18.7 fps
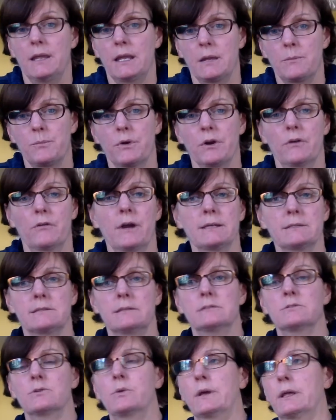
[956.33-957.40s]
they can progress
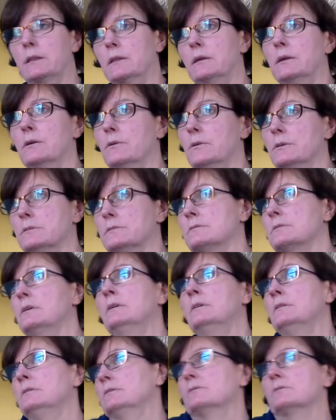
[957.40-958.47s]
as quickly or as
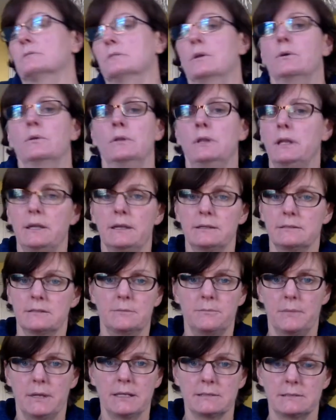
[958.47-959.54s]
slowly as
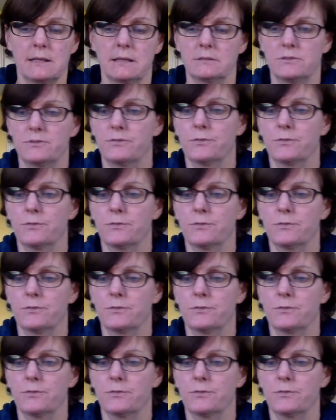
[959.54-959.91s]
it makes sense